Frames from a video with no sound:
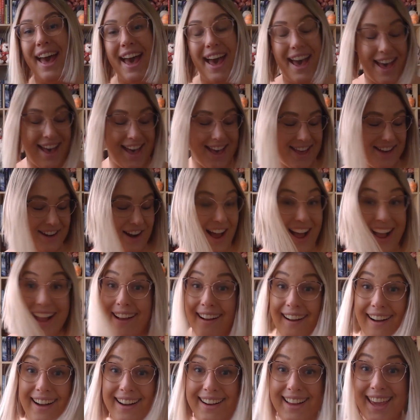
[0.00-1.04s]
And I
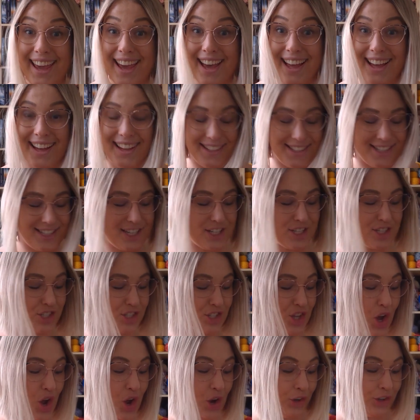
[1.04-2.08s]
can't count.
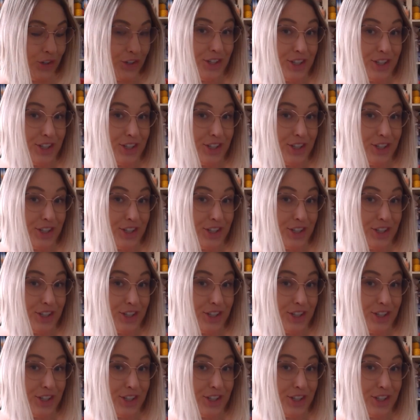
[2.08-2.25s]
So